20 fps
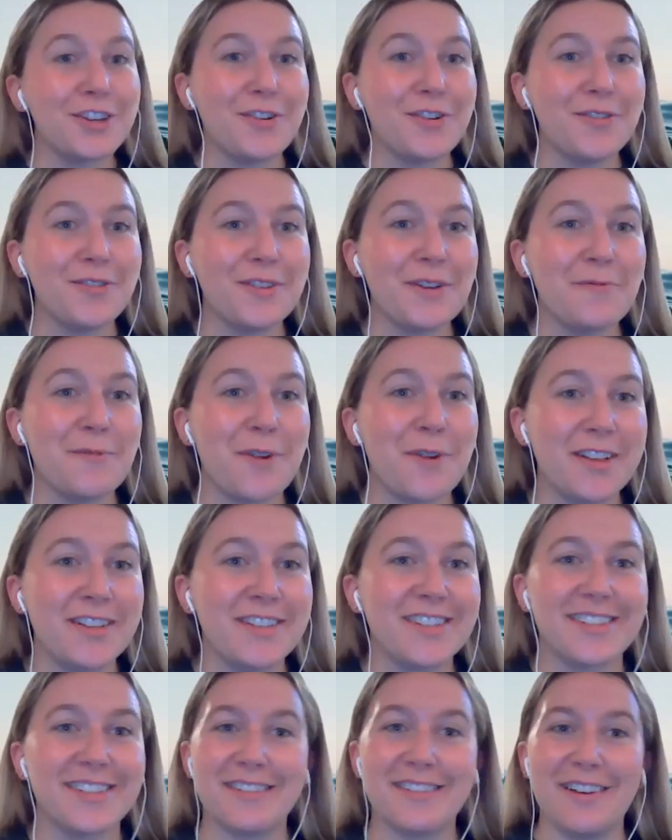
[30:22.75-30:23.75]
only
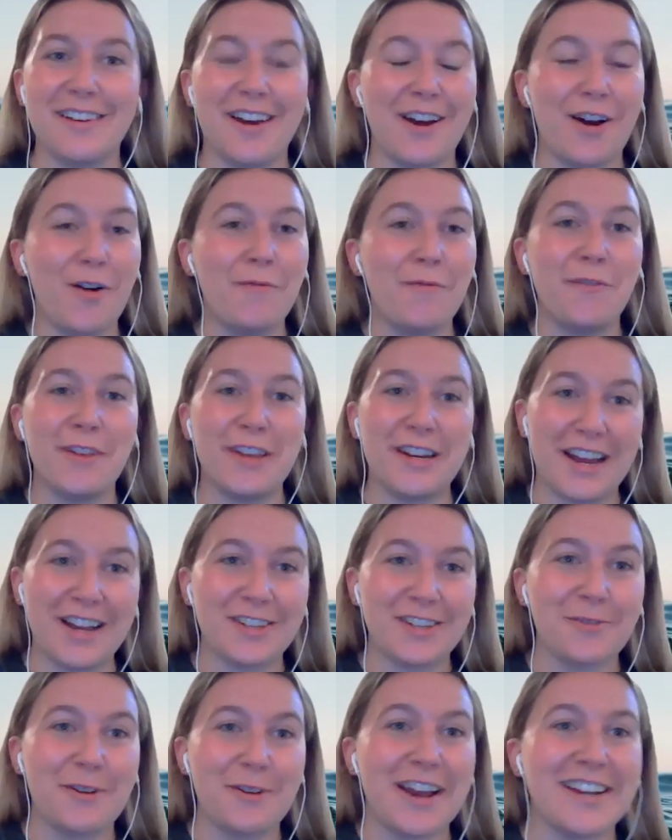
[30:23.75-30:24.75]
once, hopefully
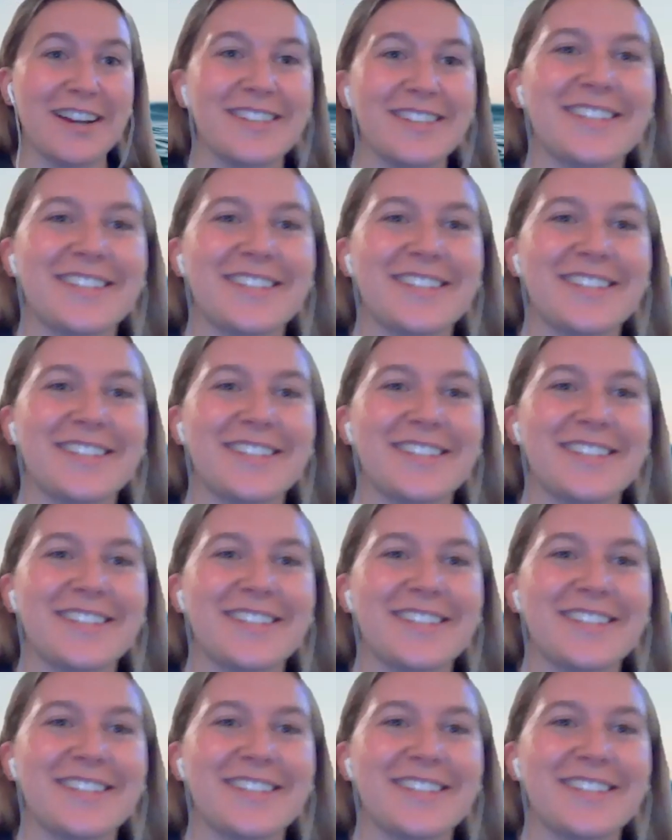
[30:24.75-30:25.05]
not twice.